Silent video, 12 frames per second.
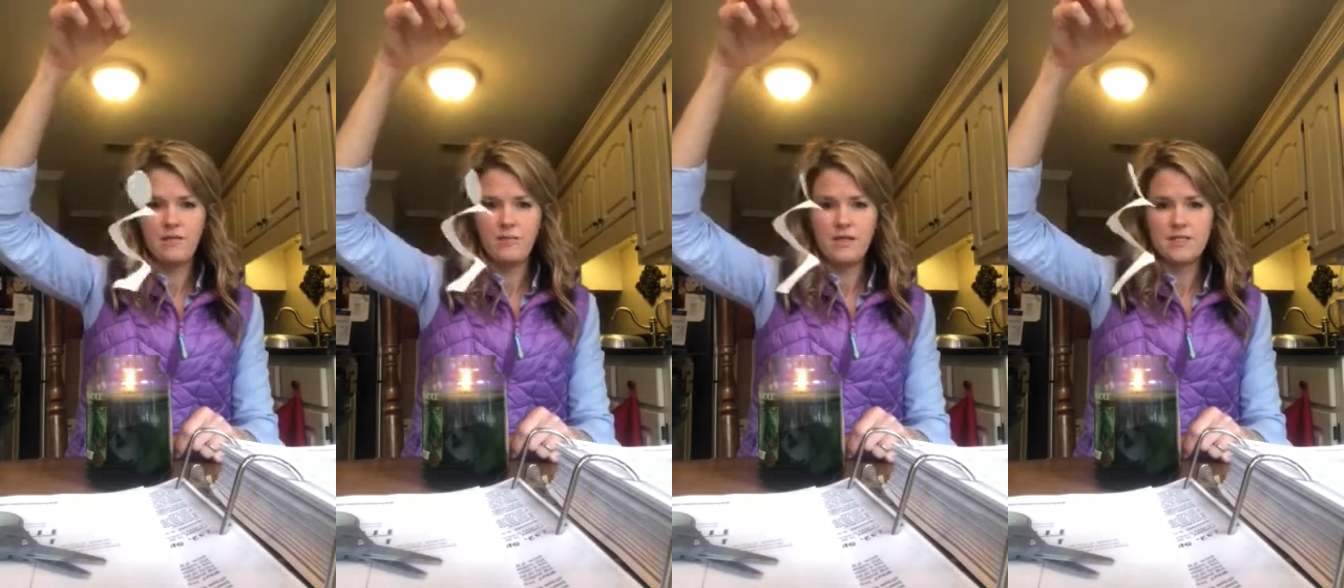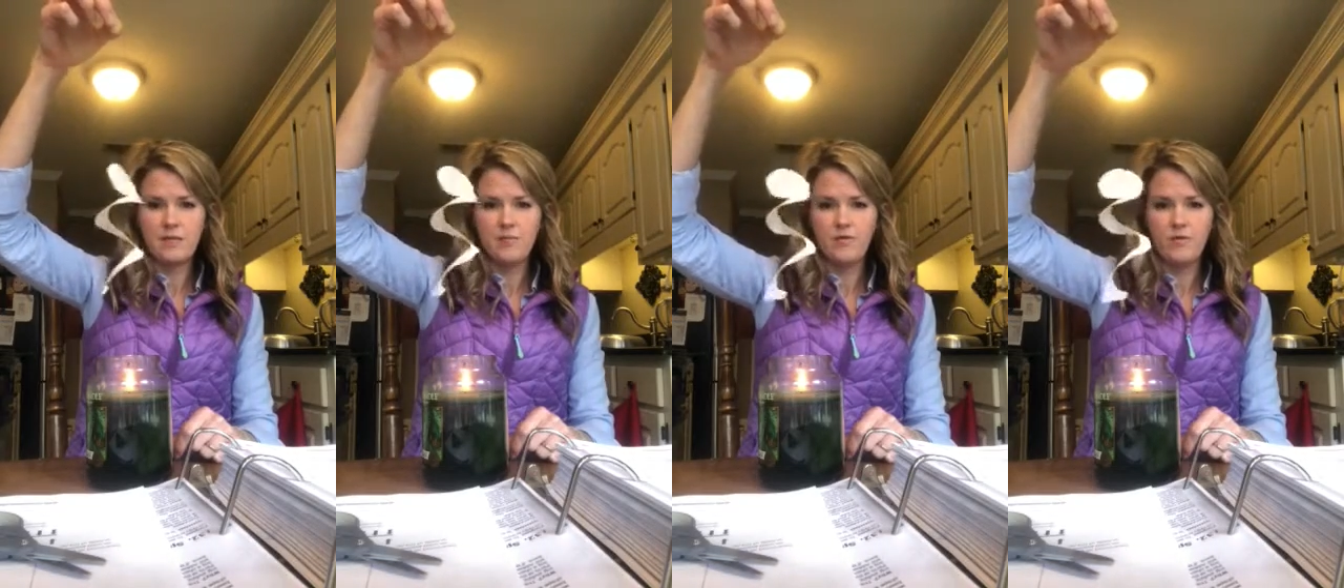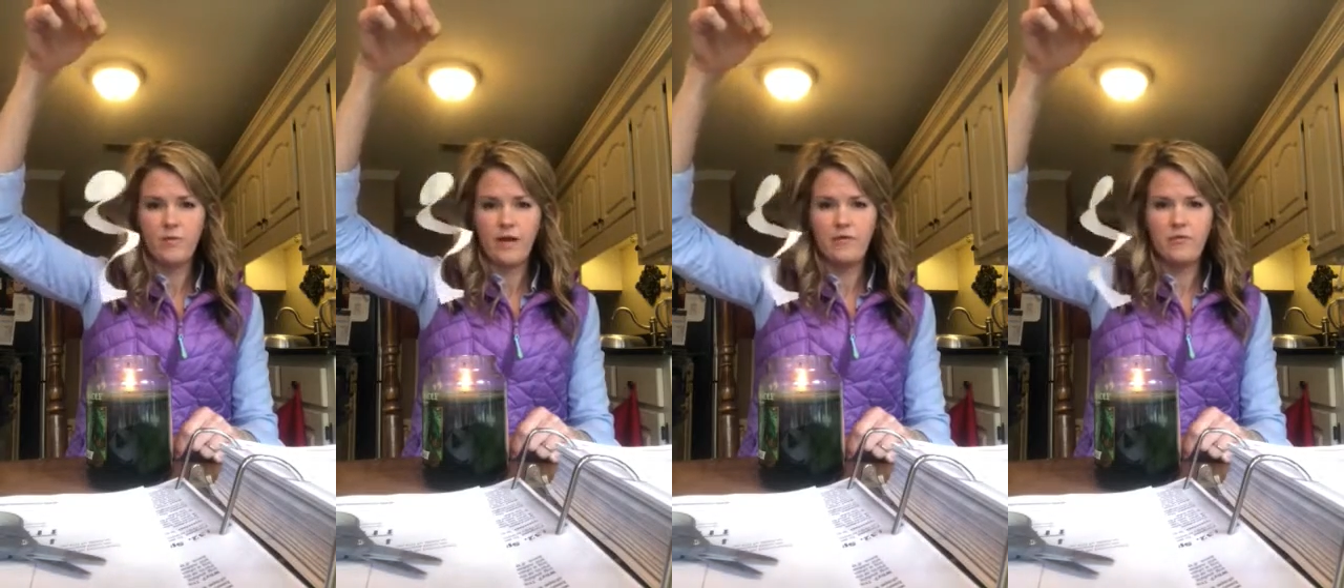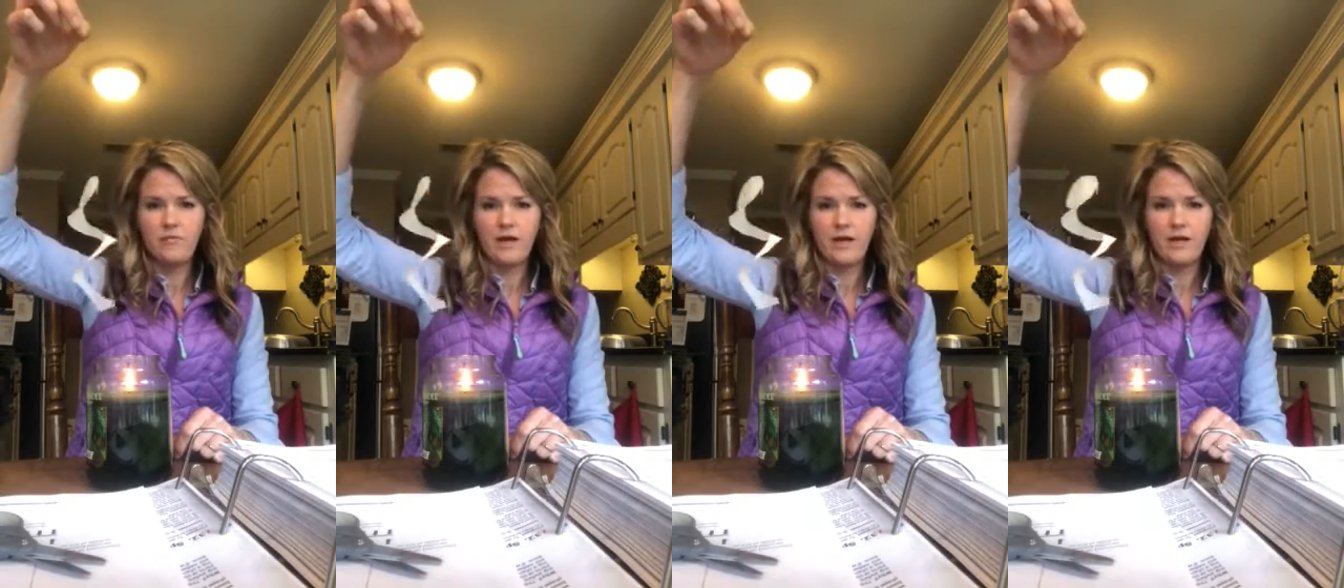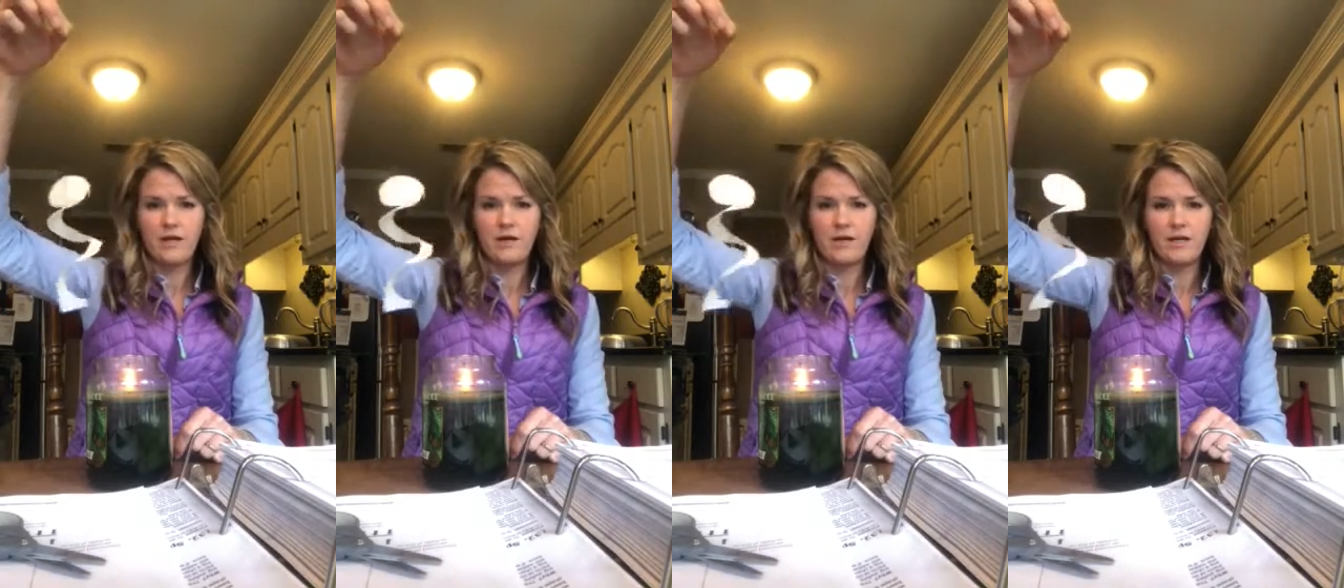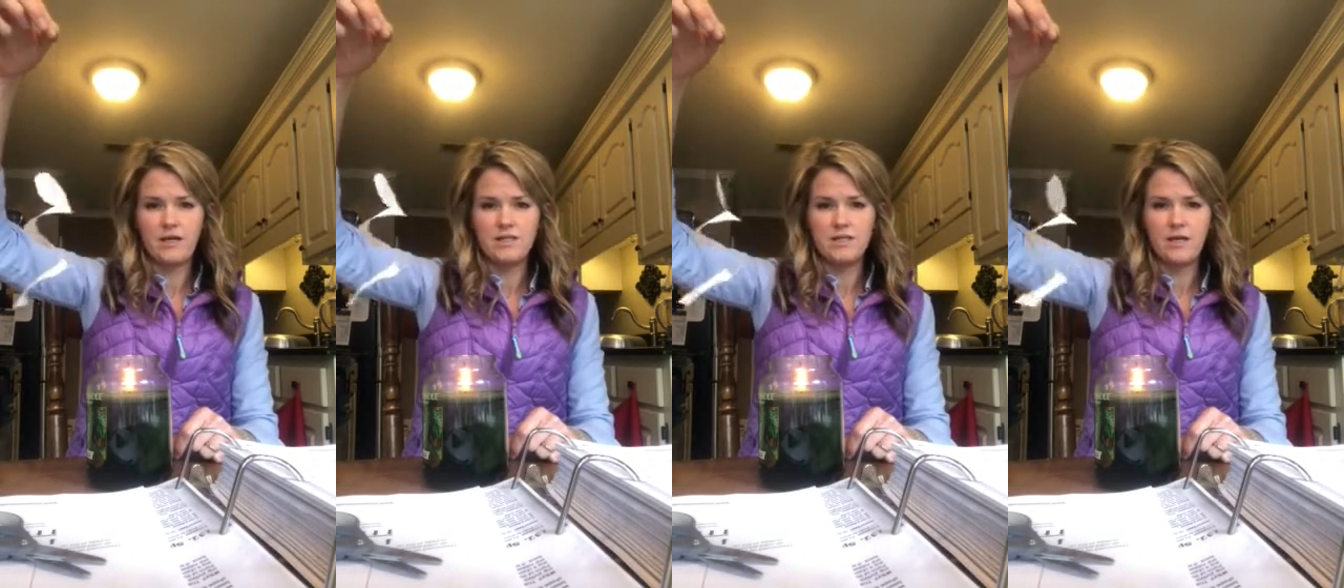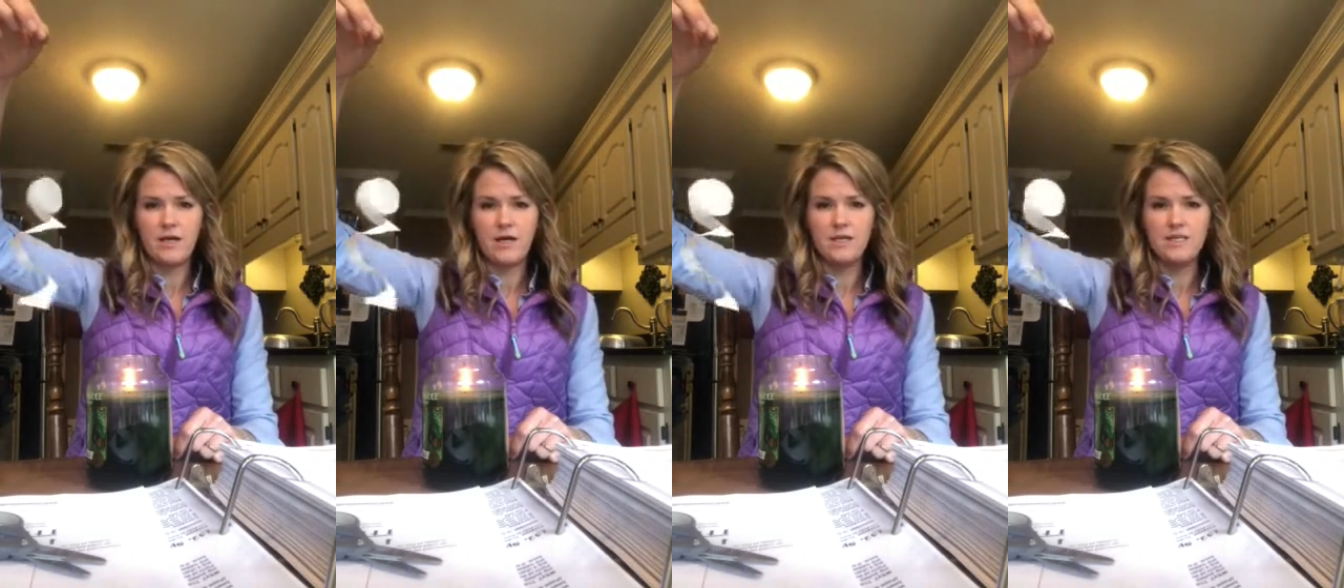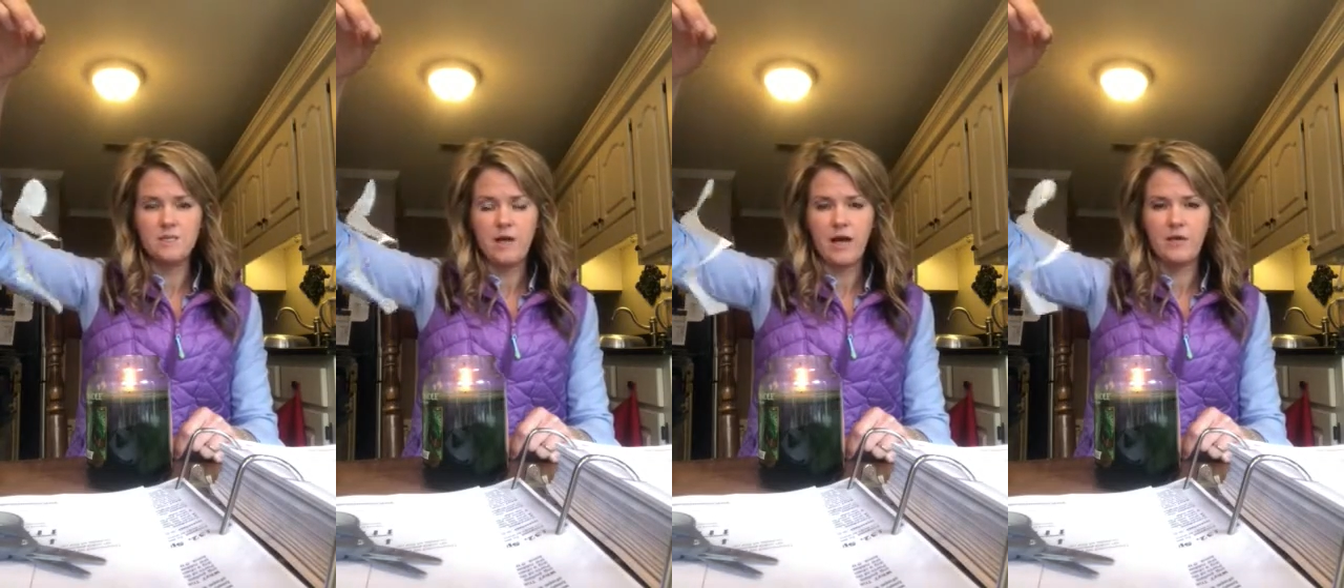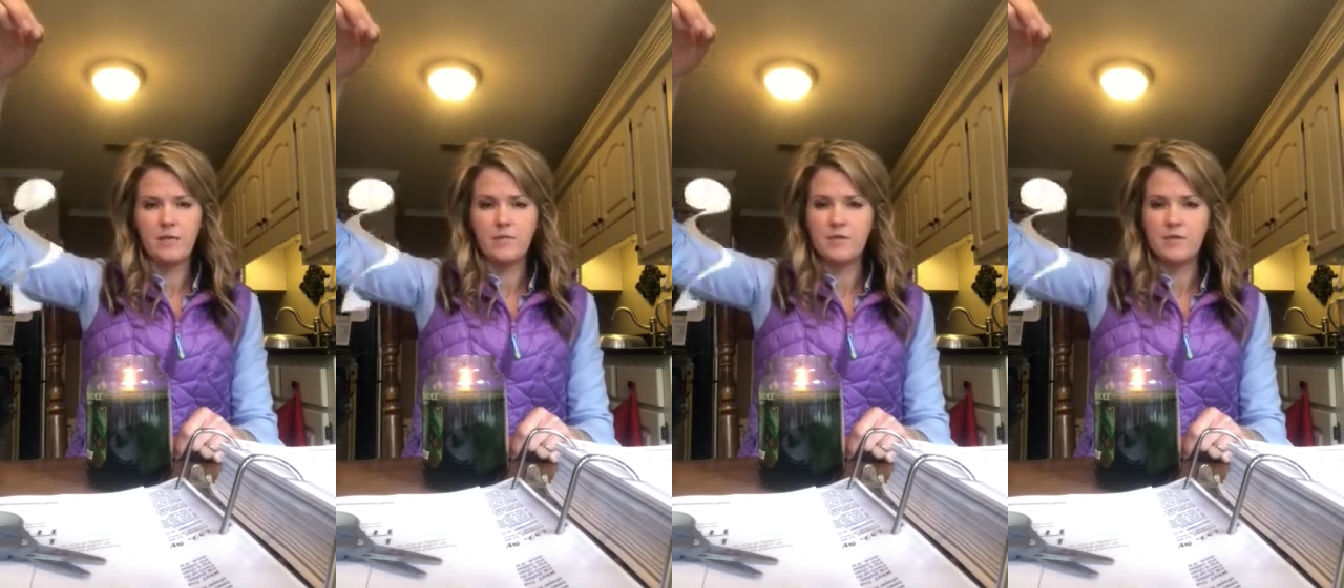But as I move away from that current, it's going to unspiral,